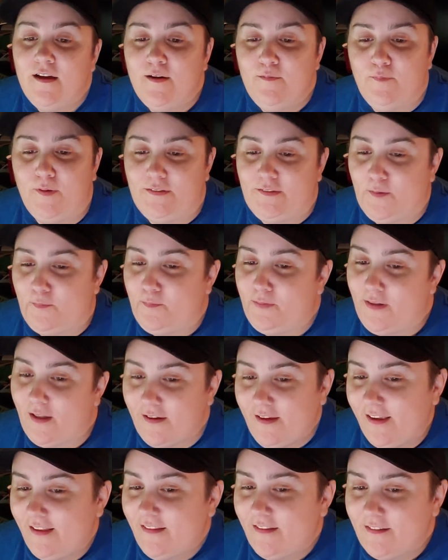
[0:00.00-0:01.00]
but the
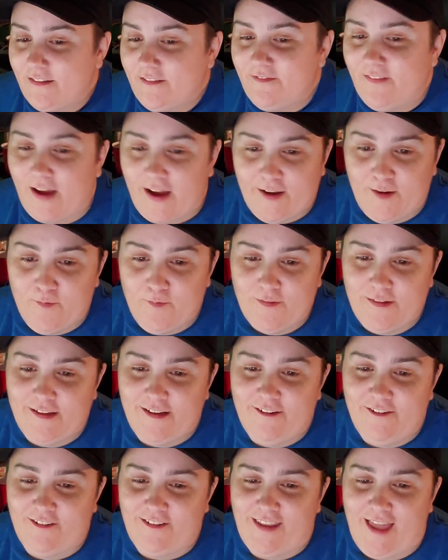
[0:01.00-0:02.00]
plucky little vacuum
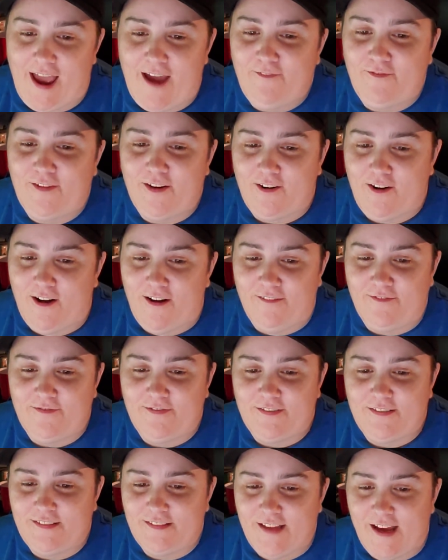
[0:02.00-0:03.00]
cleaner laughed it off,
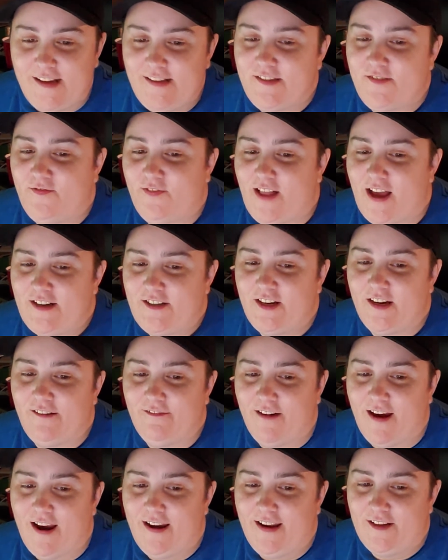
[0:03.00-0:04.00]
lights flashing
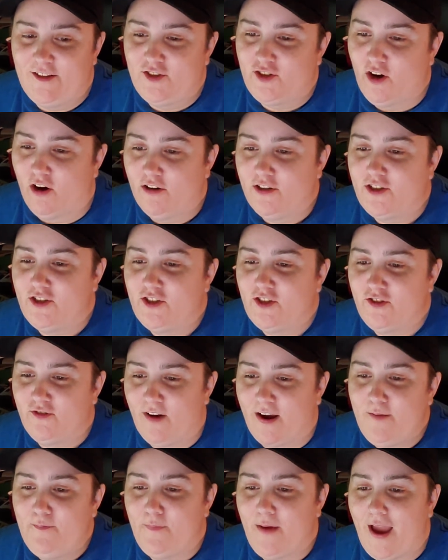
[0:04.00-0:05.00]
red, and charged
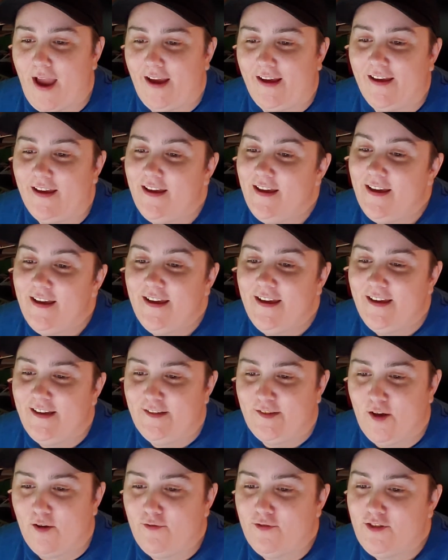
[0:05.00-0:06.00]
straight back,
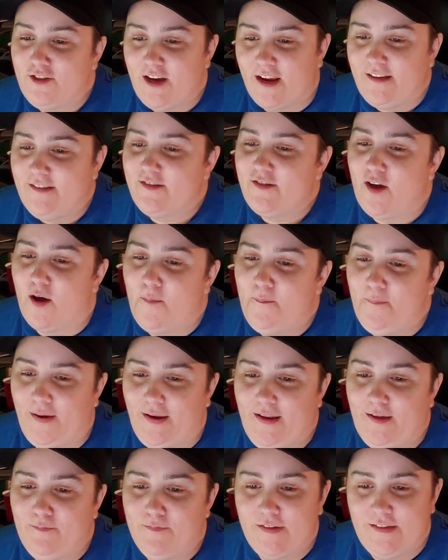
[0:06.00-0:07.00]
his own chainsaw
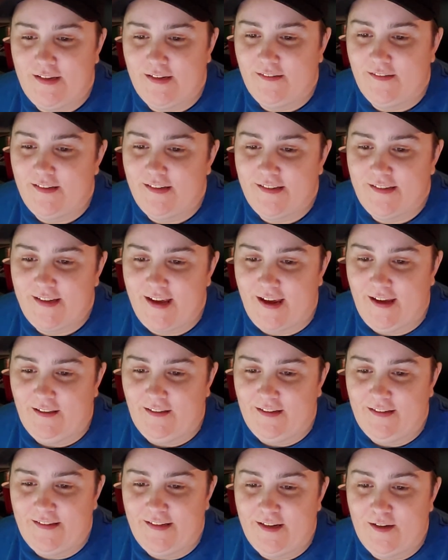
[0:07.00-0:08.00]
meeting Matilda's tail
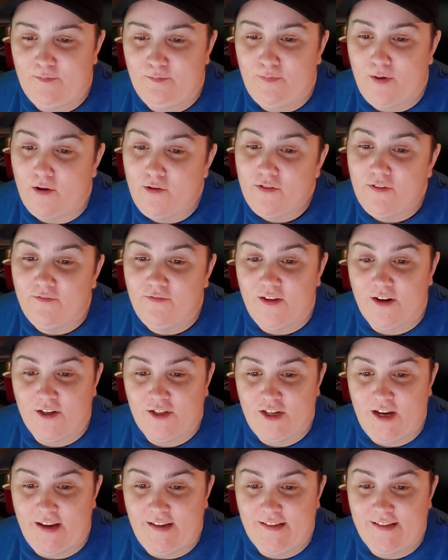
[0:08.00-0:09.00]
until both of their
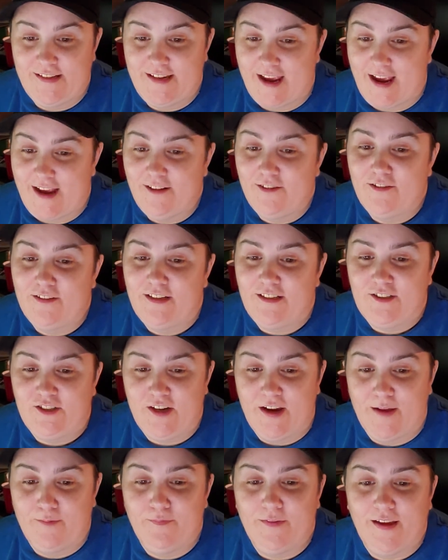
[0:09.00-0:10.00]
chains tangled and
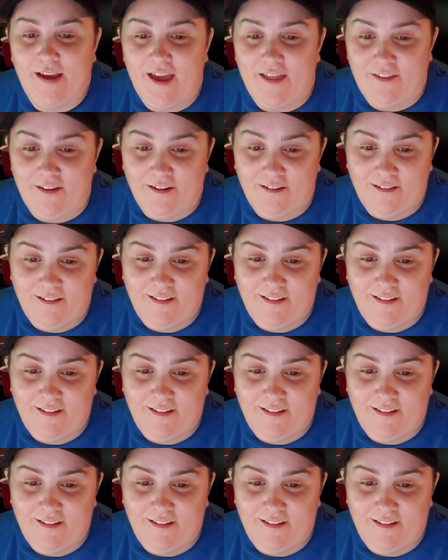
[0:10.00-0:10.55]
jammed together.